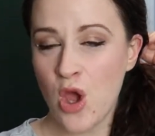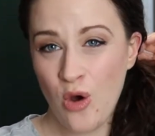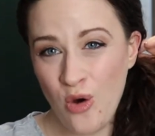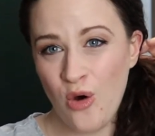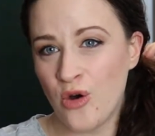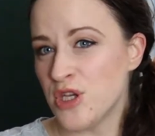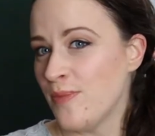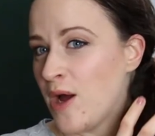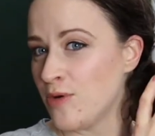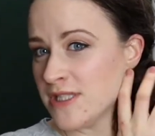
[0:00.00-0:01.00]
or you
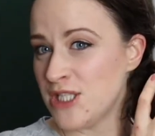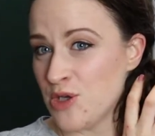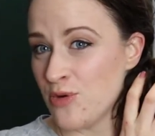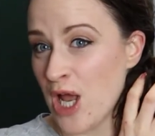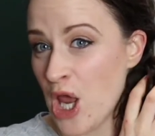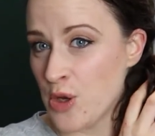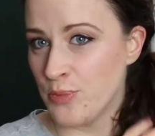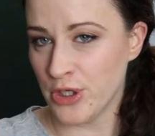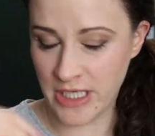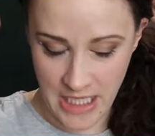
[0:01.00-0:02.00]
might want to do a low
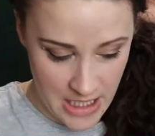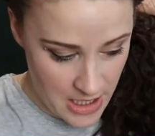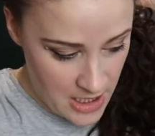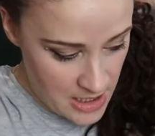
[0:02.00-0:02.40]
bun here.